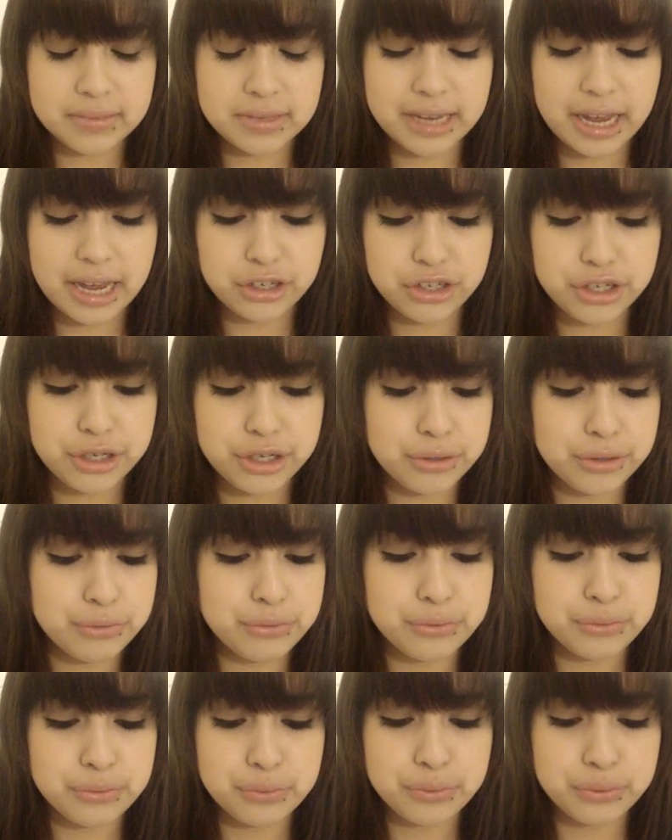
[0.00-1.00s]
Texture,
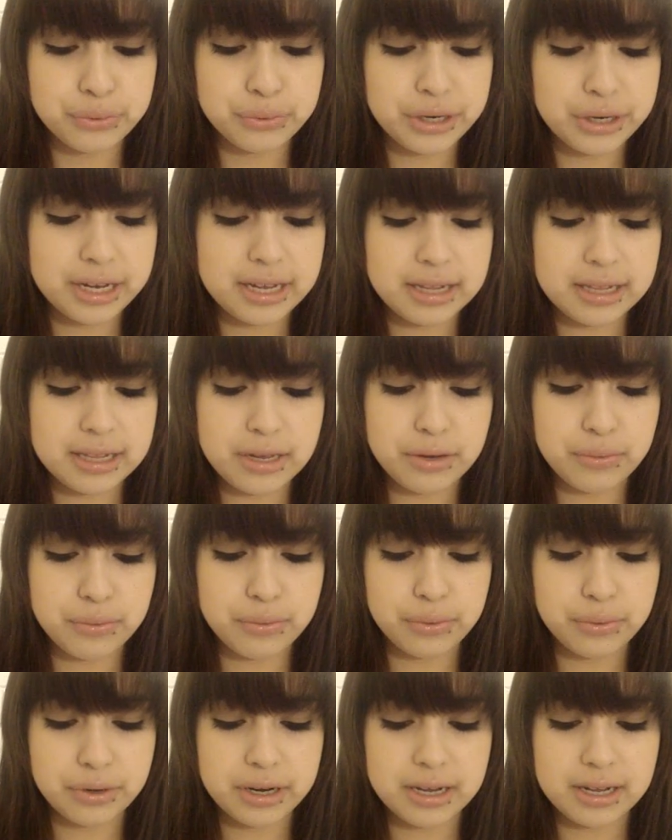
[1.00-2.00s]
really
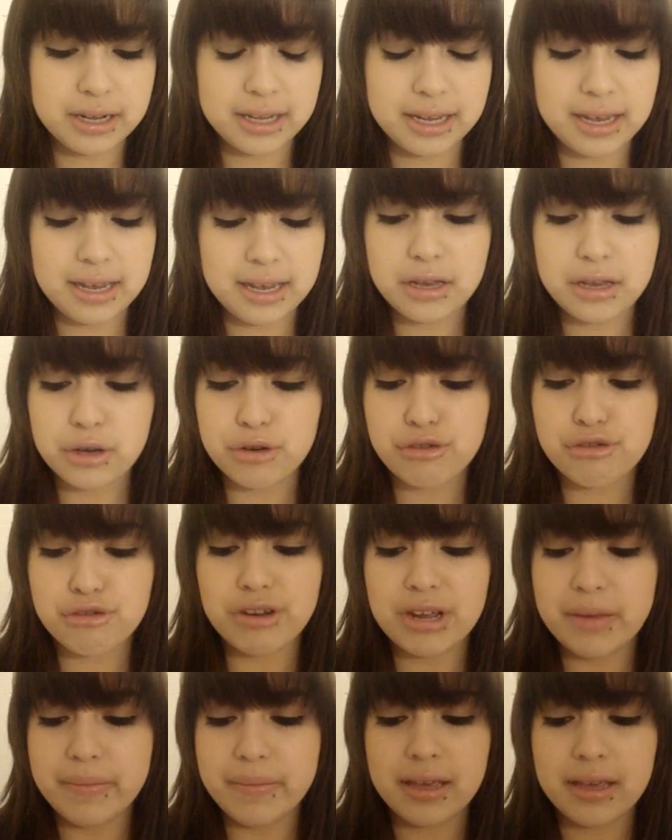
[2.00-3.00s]

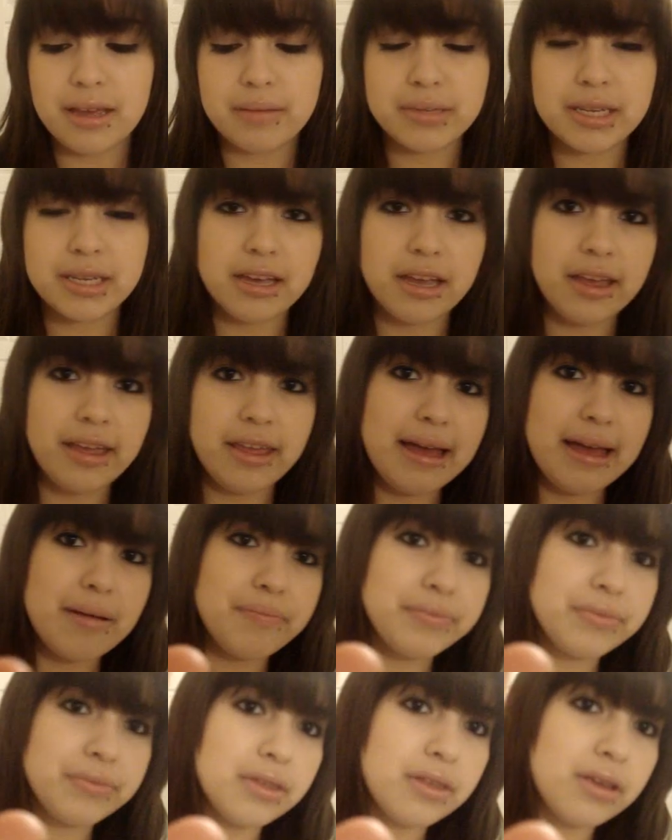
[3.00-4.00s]
creamy, I'm telling you that.
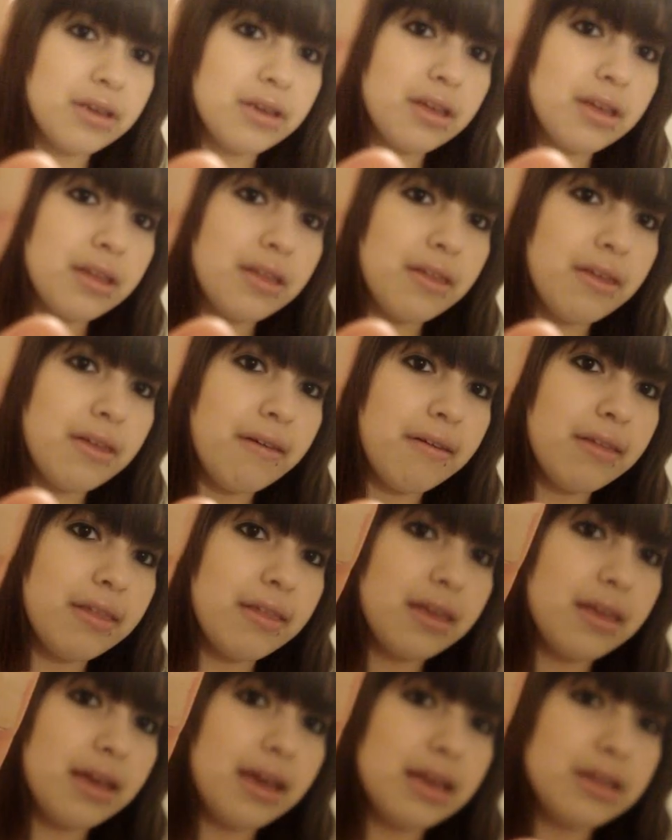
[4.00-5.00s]

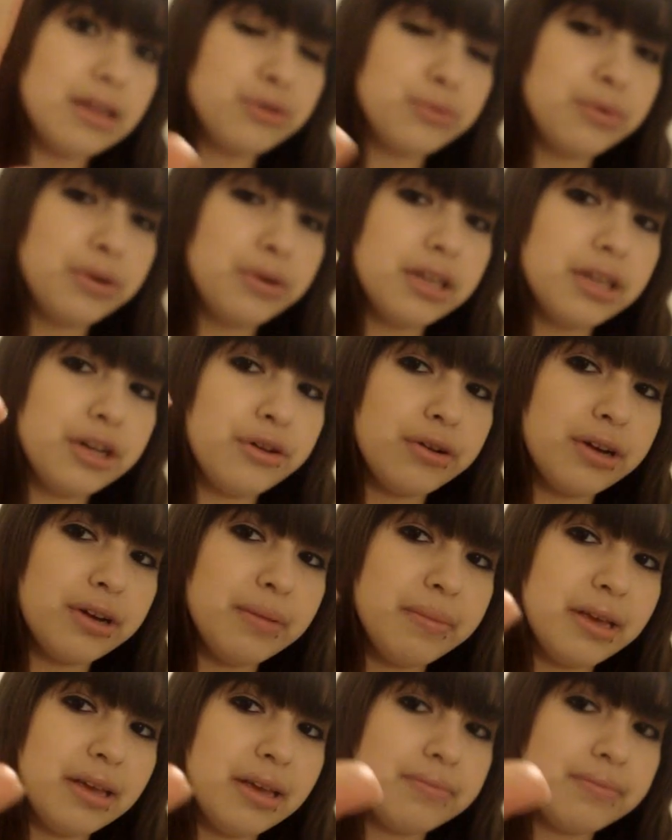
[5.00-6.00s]
It's really
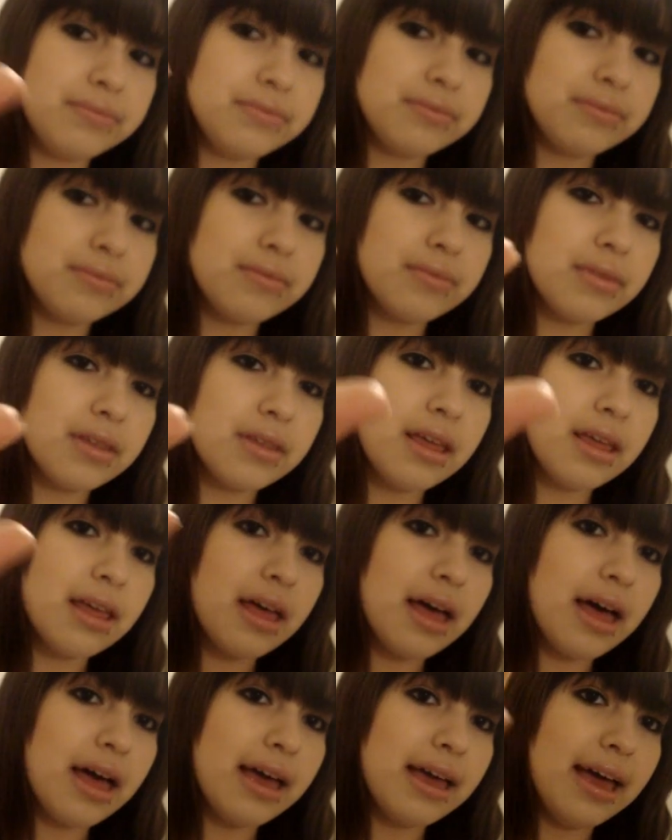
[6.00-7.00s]
creamy.
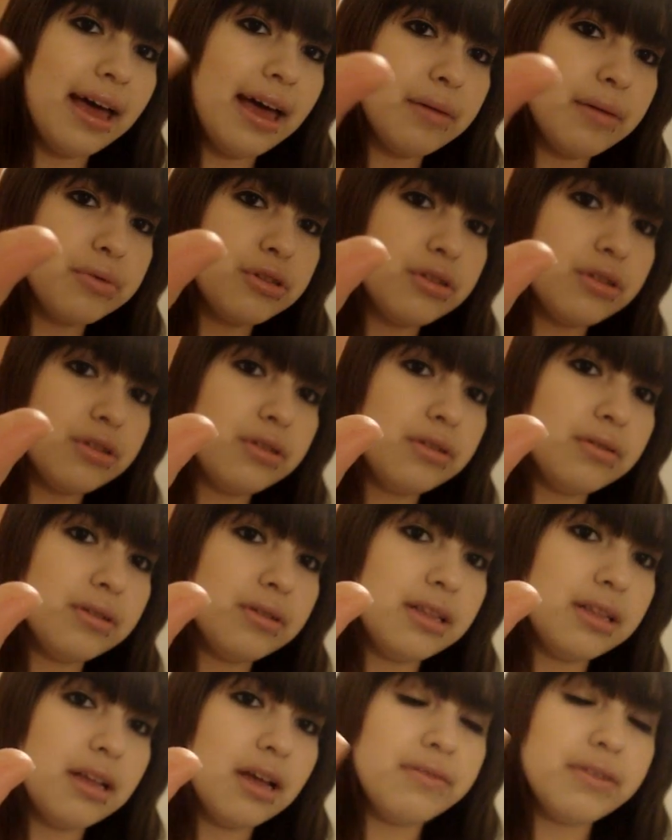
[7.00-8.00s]
I
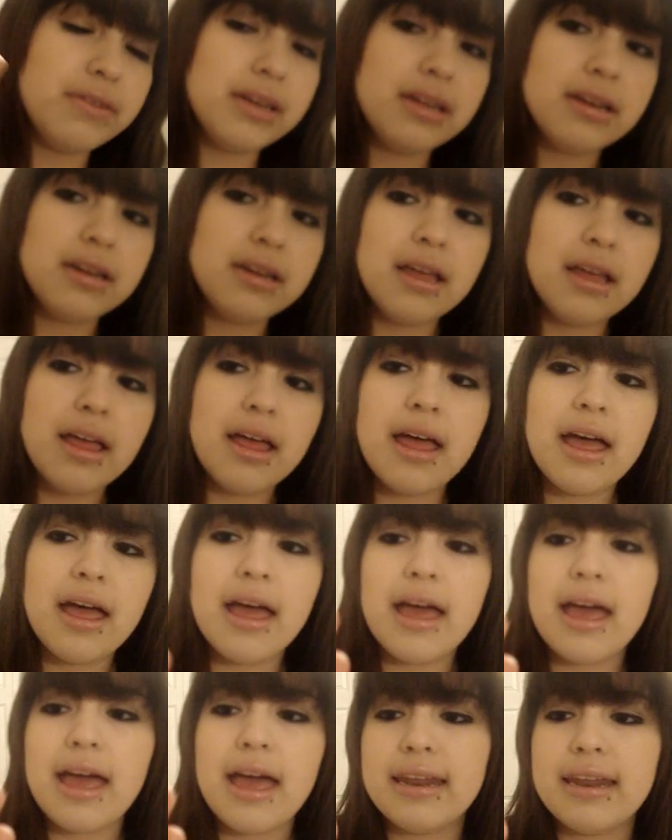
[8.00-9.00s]
absolutely love it.
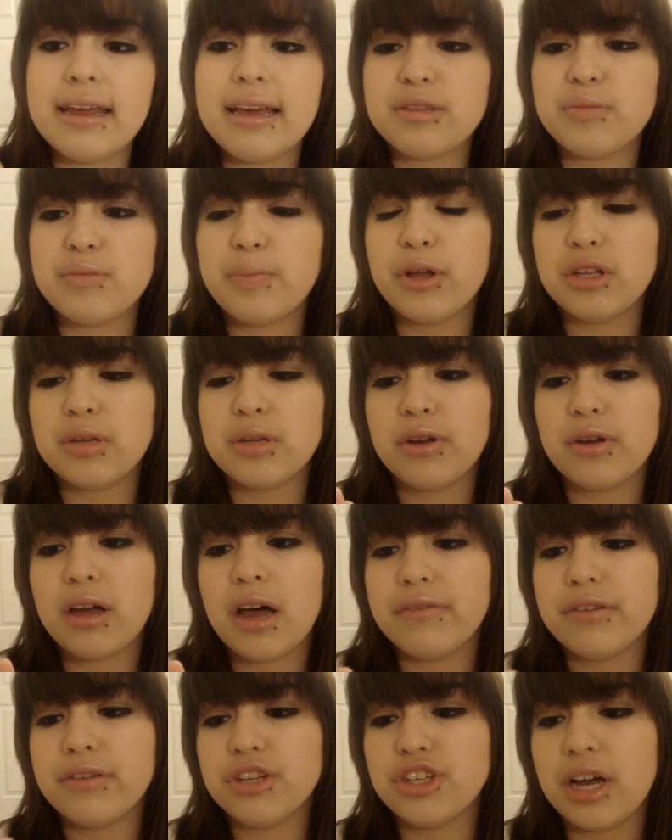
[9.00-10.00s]
And it has buildable
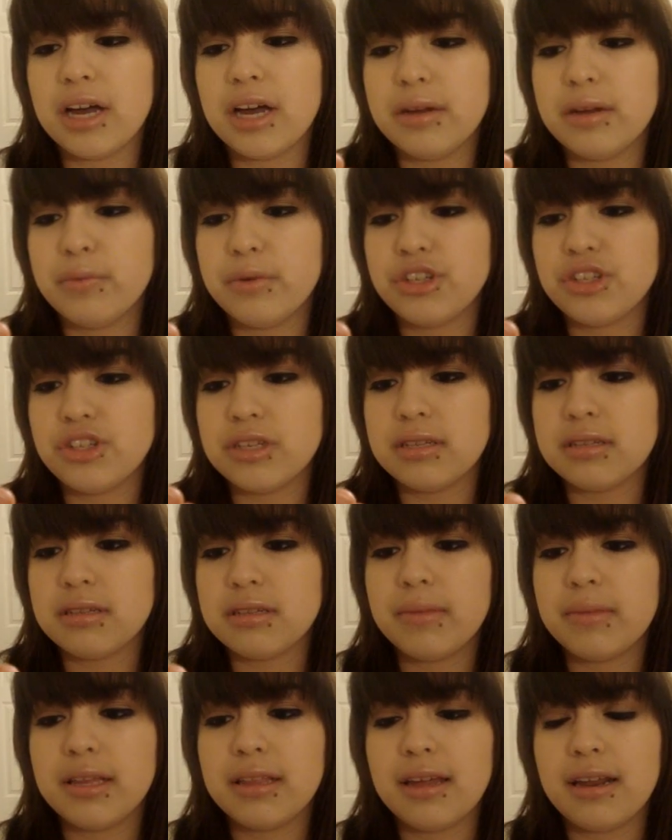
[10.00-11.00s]
coverage on it, which is
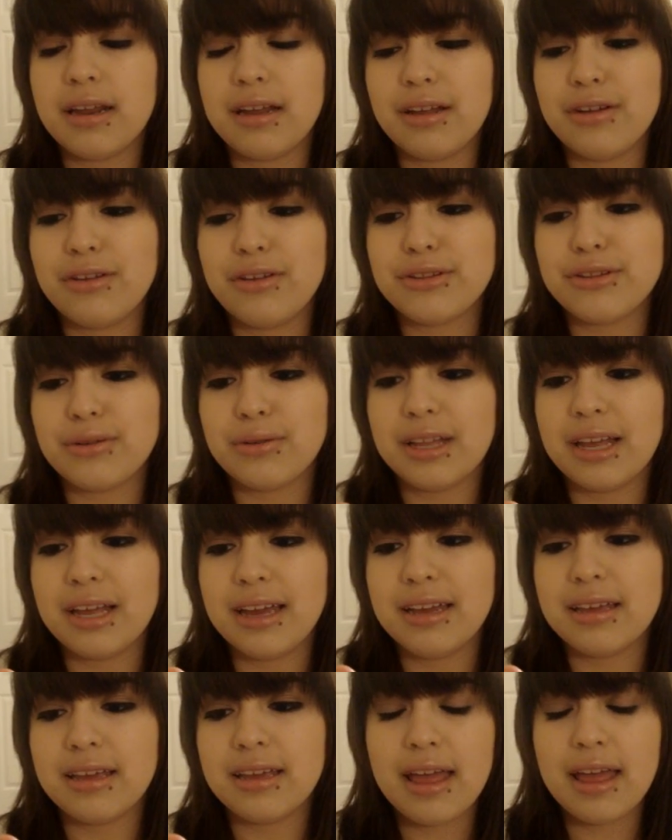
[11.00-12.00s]
something that I also
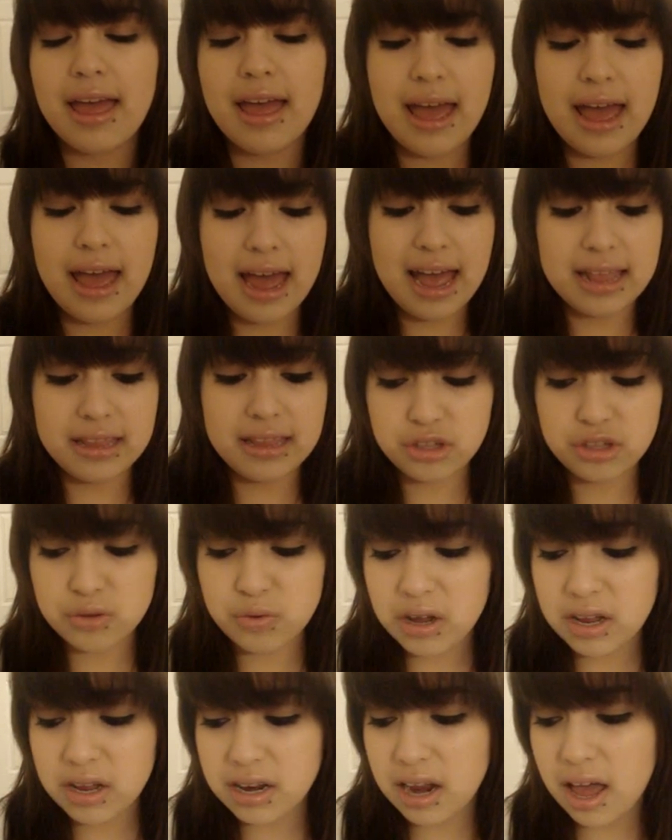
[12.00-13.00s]
like. And this
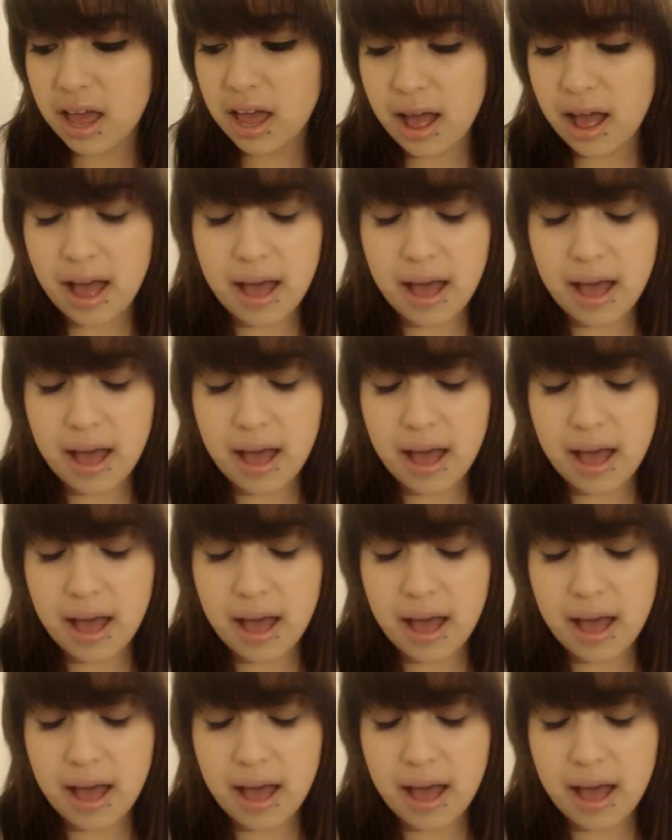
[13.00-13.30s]
one